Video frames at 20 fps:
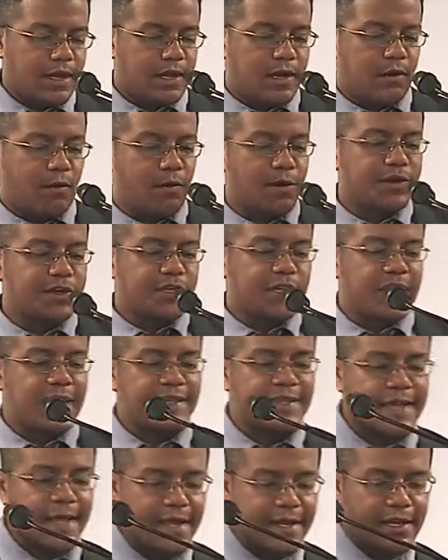originally
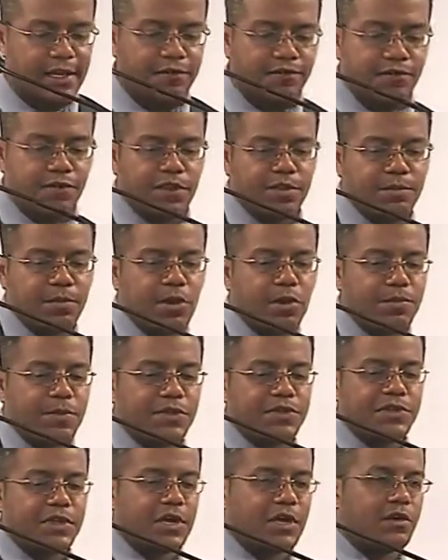intended for the
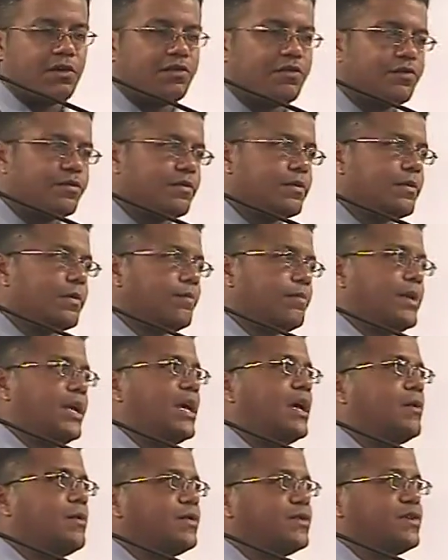purpose of
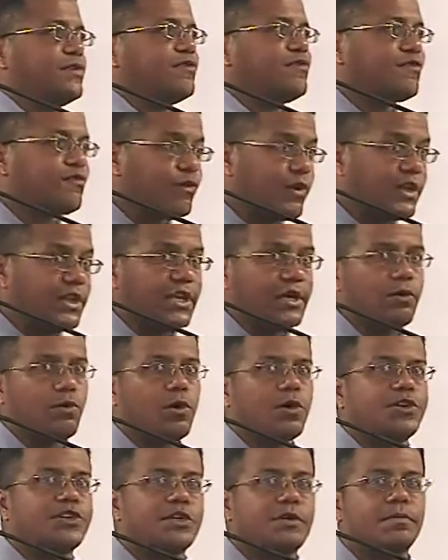being able to freely
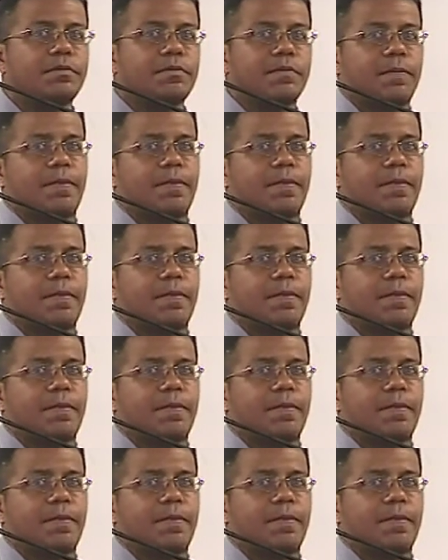worship.